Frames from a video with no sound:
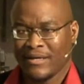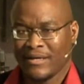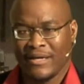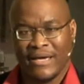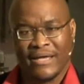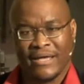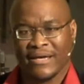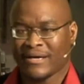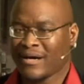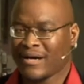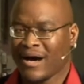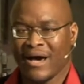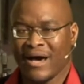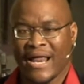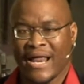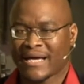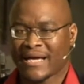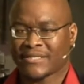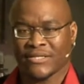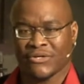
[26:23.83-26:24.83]
And God
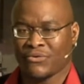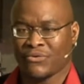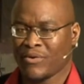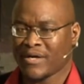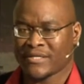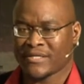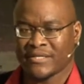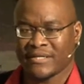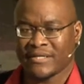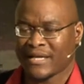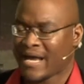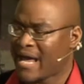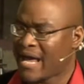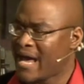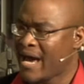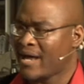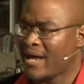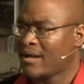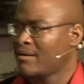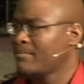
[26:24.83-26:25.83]
asked the question,
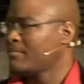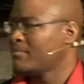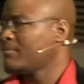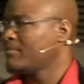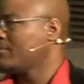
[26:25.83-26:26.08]
Adam,